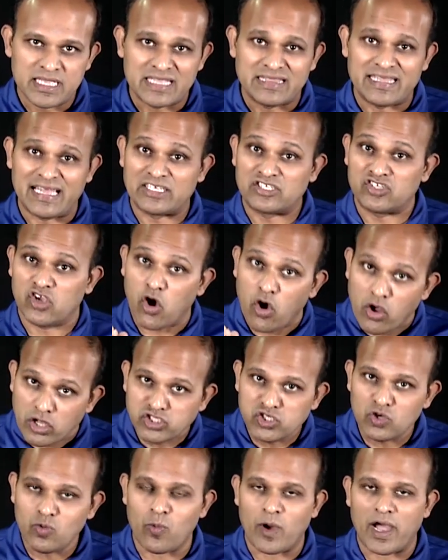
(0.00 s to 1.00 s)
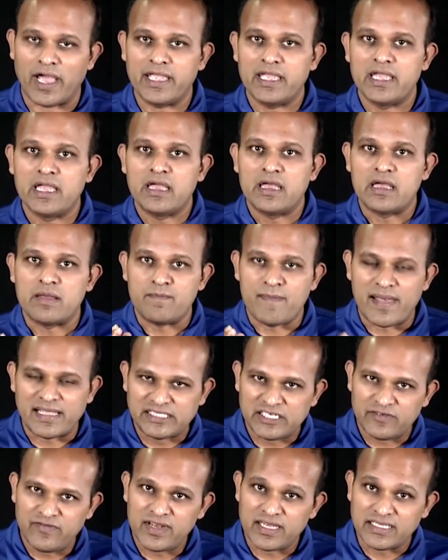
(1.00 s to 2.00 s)
That is also why
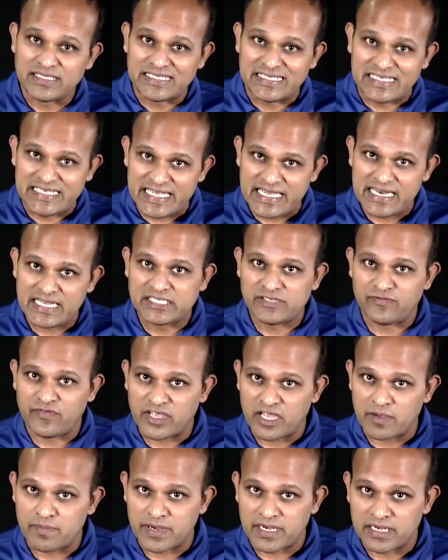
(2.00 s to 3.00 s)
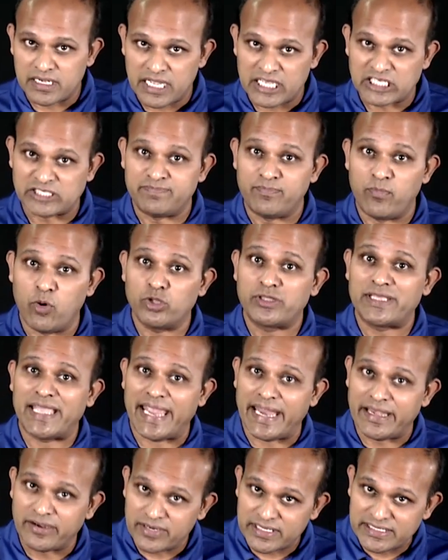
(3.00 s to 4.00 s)
Bestefera's TLS fingerprint is both
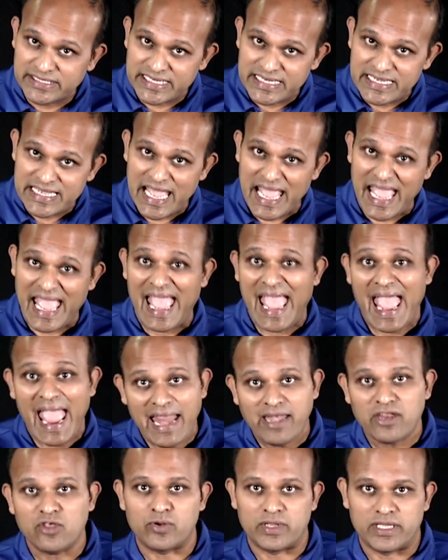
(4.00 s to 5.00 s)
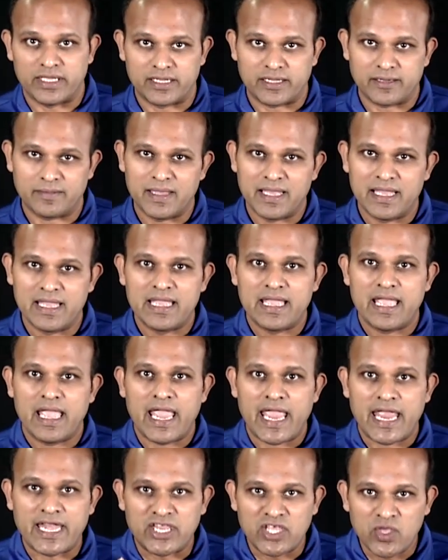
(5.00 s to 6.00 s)
interesting and unique.
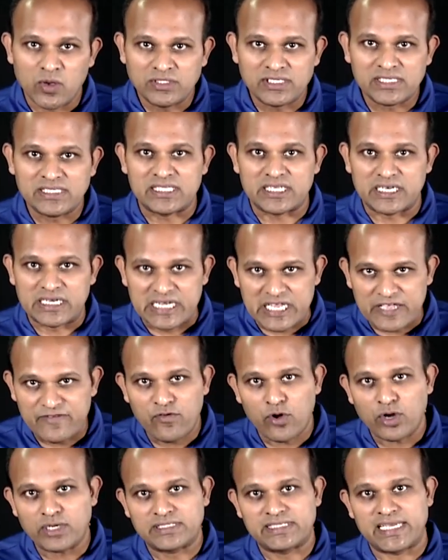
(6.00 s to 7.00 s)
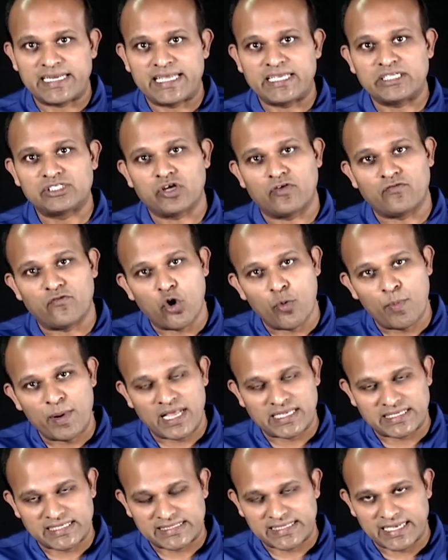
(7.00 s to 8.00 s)
It uses the default settings of
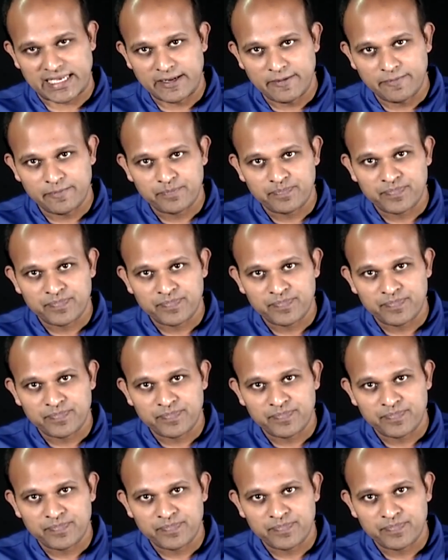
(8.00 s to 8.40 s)
OpenSSL